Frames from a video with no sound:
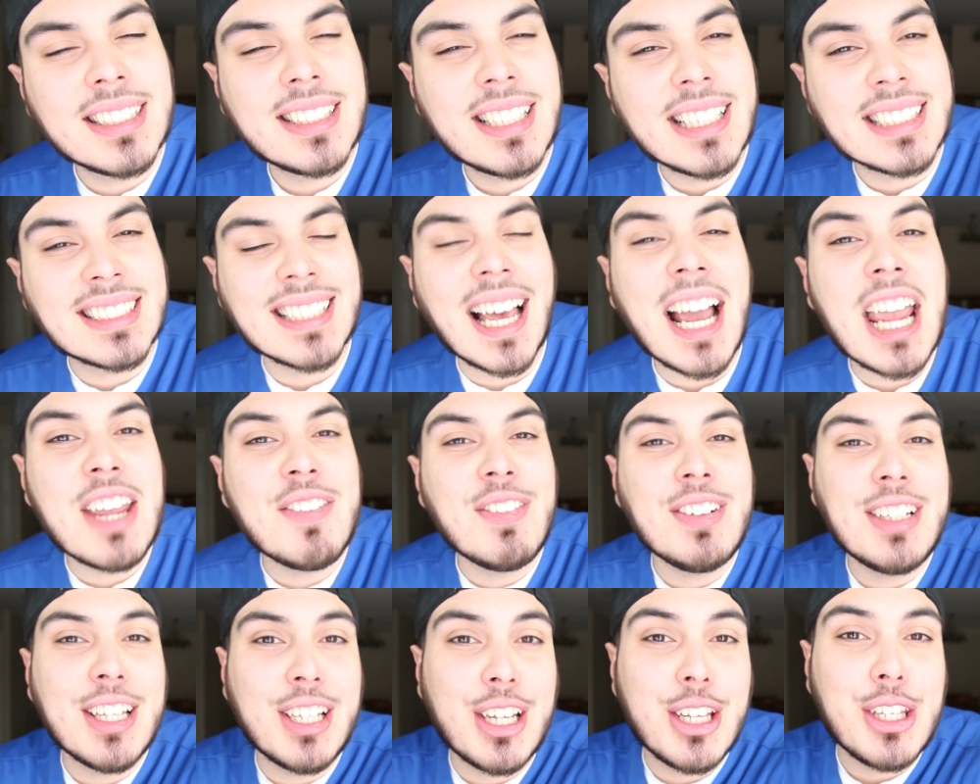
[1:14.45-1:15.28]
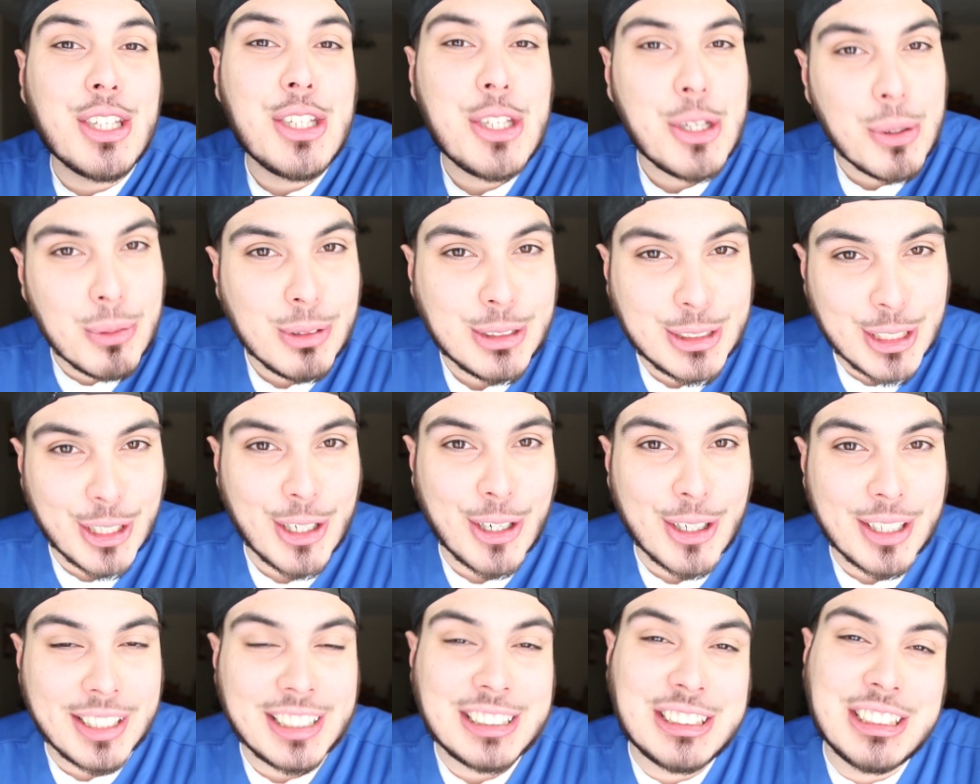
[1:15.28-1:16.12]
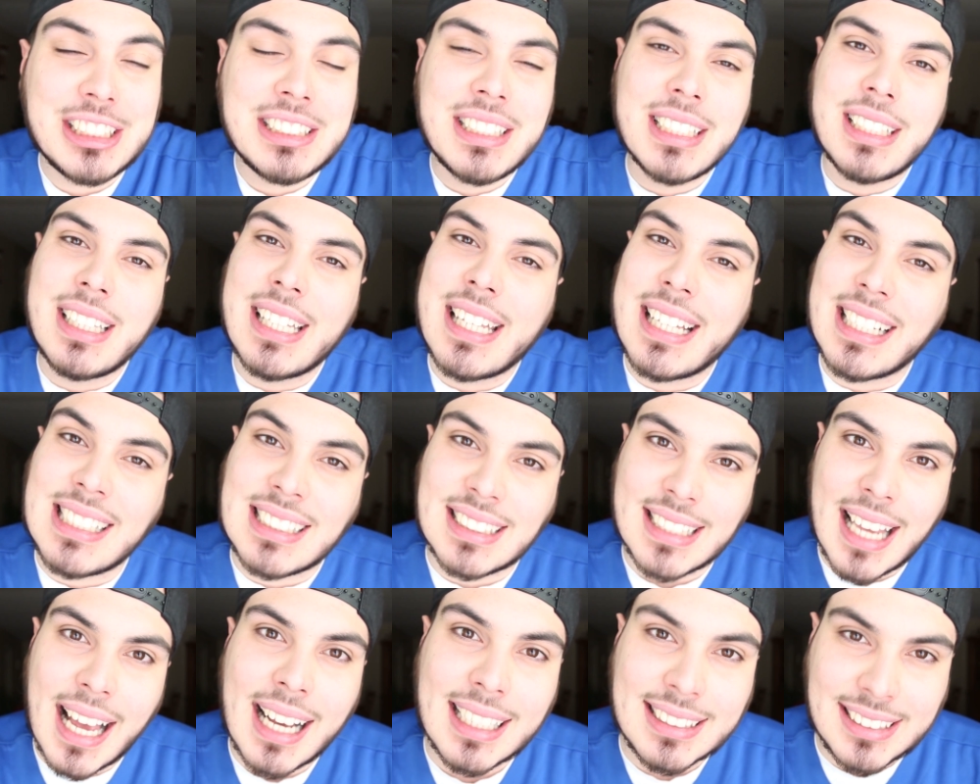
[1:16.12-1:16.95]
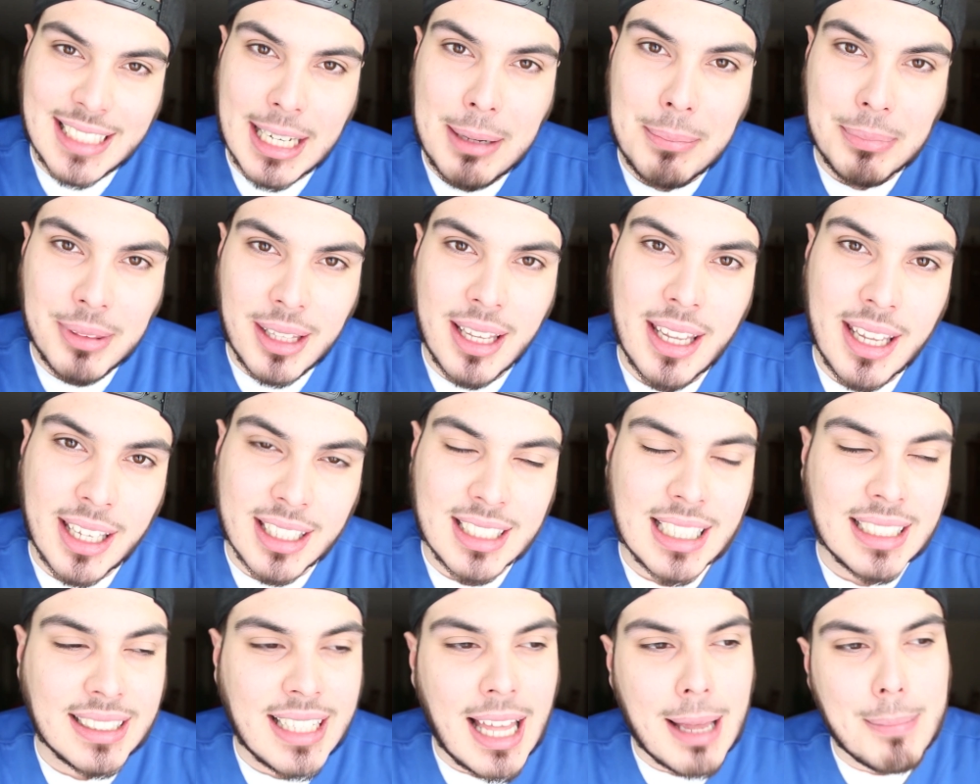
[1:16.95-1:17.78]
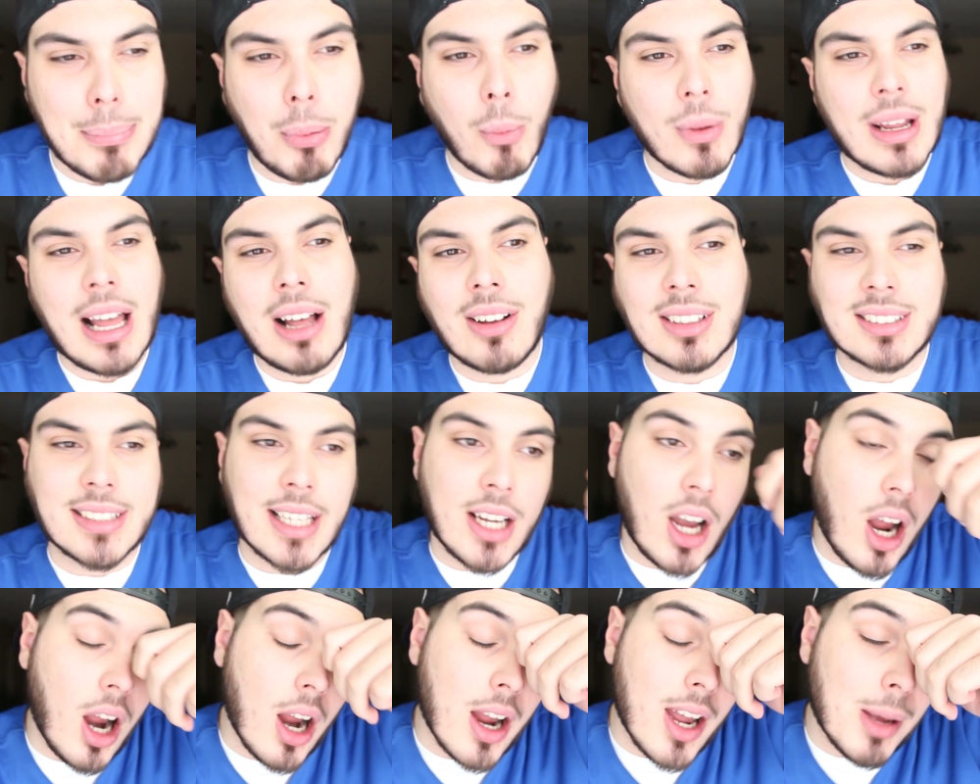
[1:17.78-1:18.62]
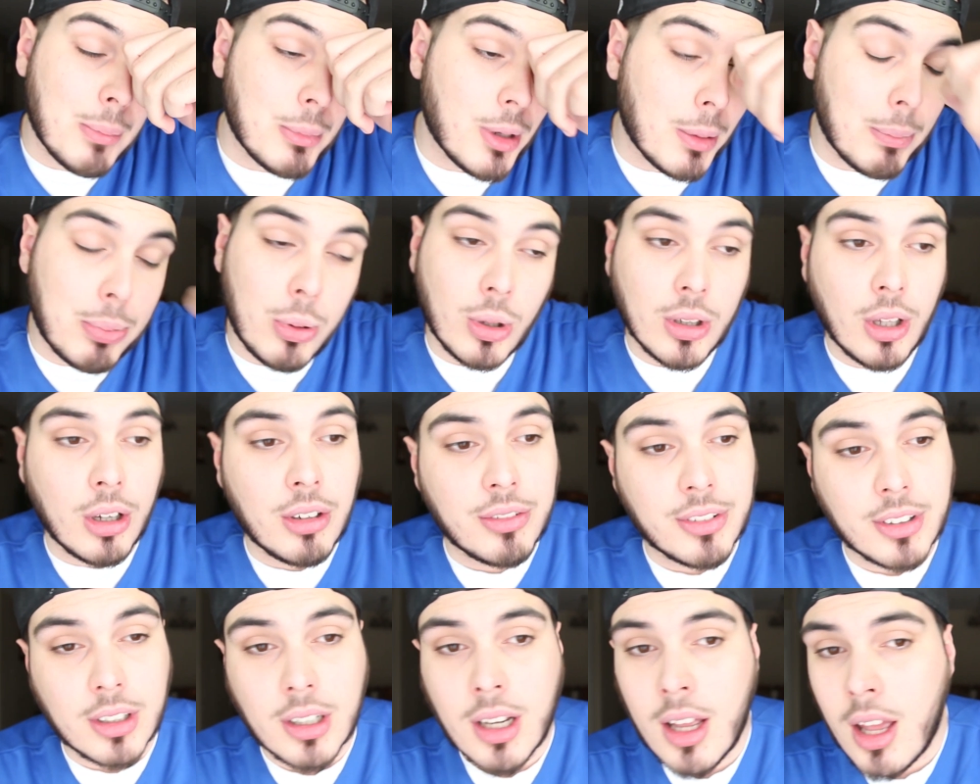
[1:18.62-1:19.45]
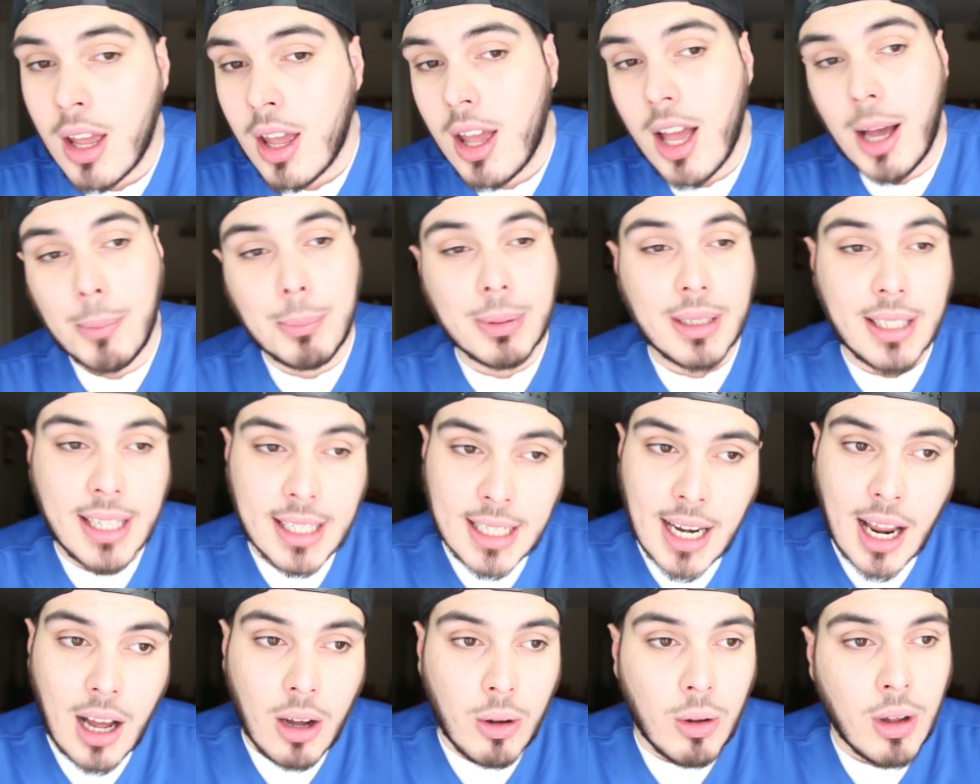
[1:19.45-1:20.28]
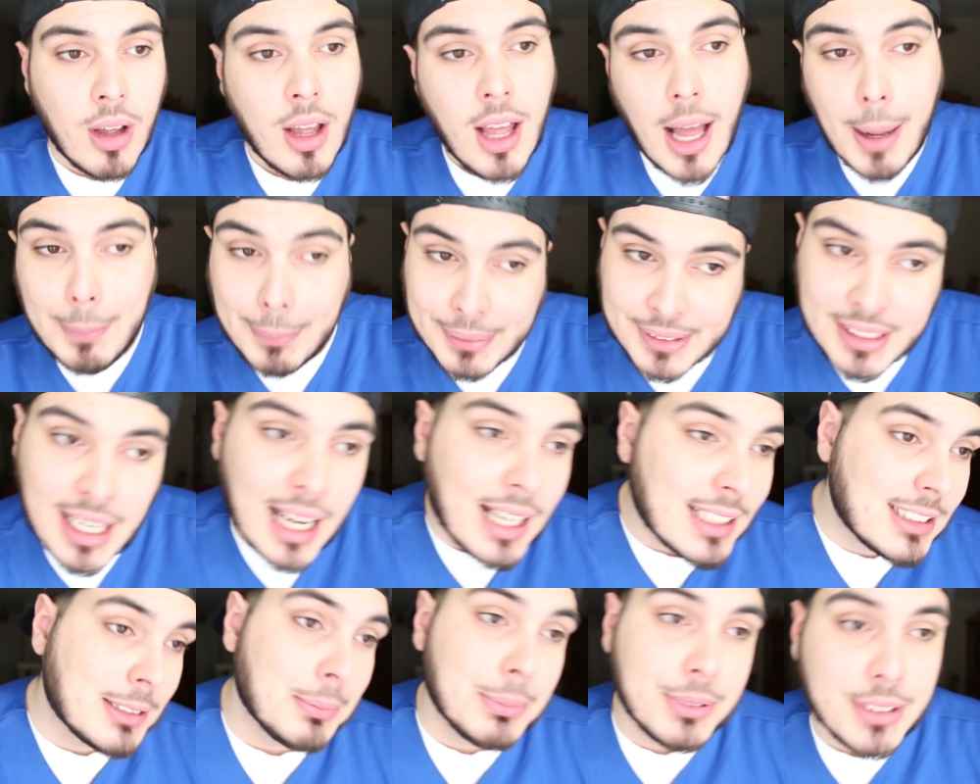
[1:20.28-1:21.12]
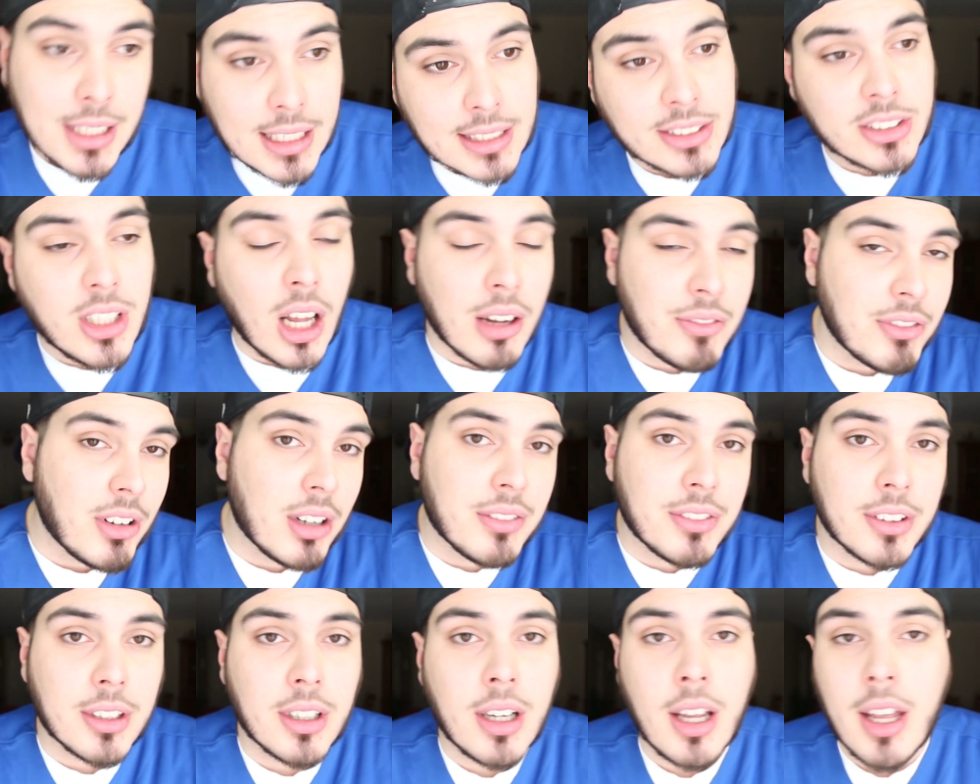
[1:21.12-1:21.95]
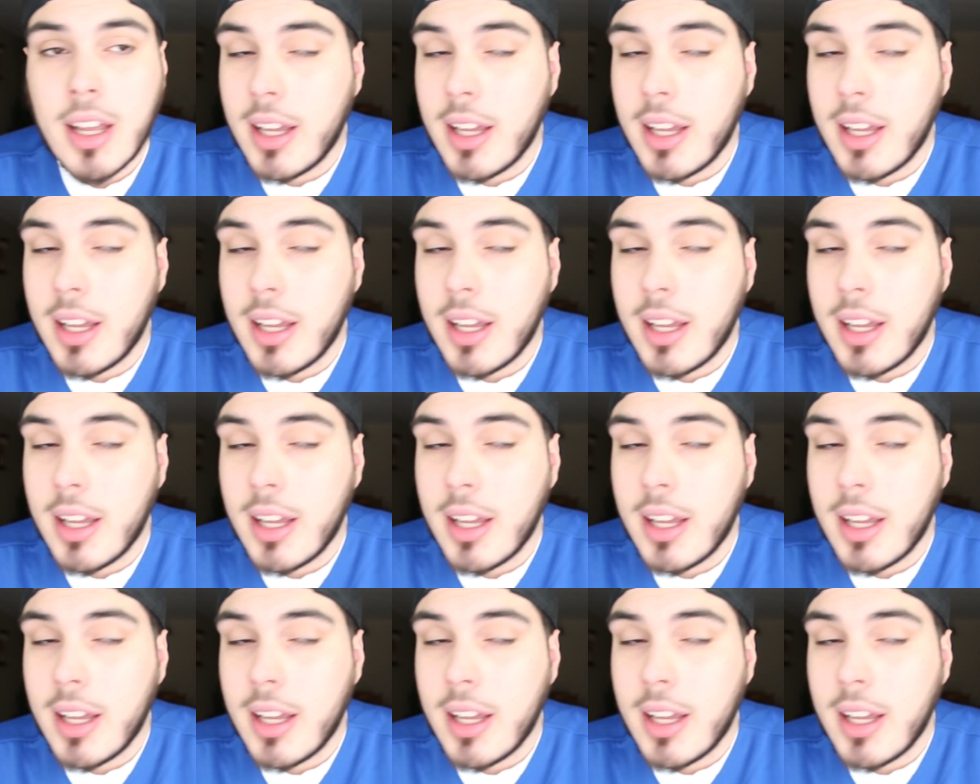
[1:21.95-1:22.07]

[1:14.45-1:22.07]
to this. I even did a U-turn and she did the exact same thing. And at that point, I was like, all right, I'm gonna pull over. I'm gonna get out. I'm gonna knock some dust off of her